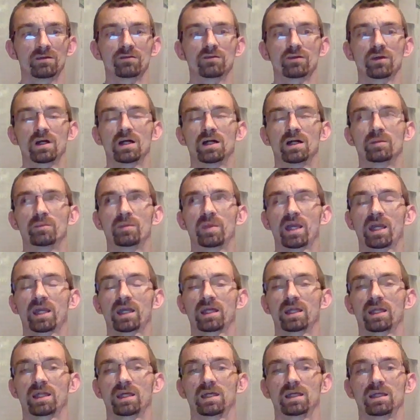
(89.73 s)
from
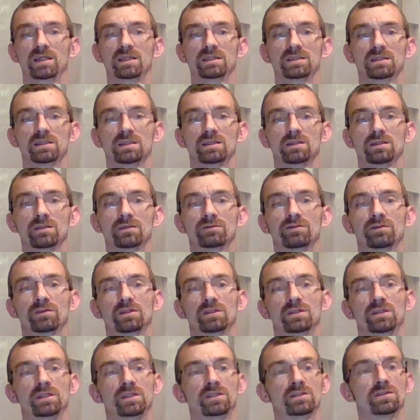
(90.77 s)
making it easier
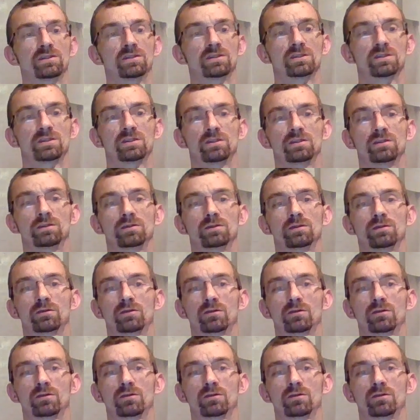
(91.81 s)
for teachers to